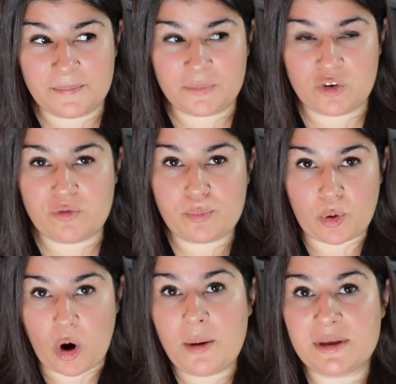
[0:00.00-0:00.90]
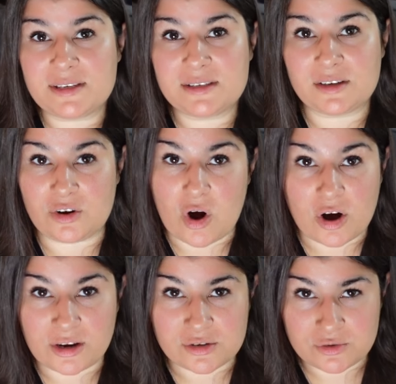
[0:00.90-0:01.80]
you've promised an
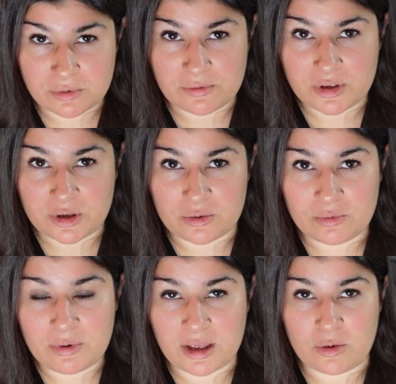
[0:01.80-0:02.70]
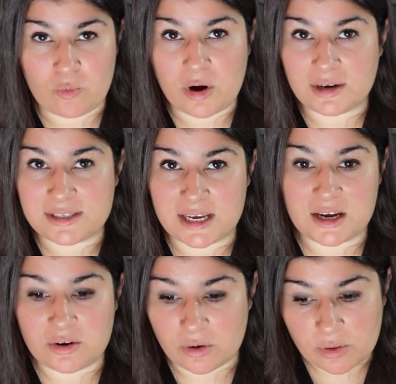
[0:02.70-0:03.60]
honest review and you want to
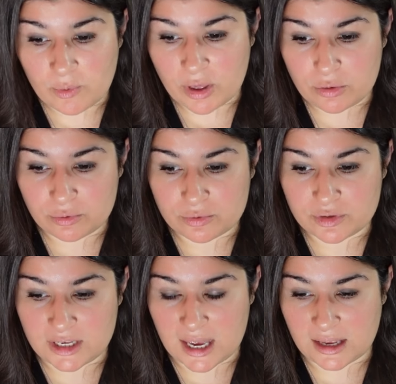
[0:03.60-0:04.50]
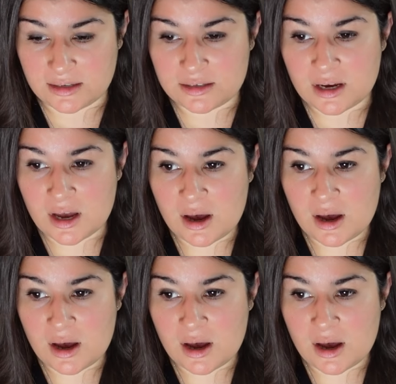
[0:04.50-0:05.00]
take it all the way through to the end.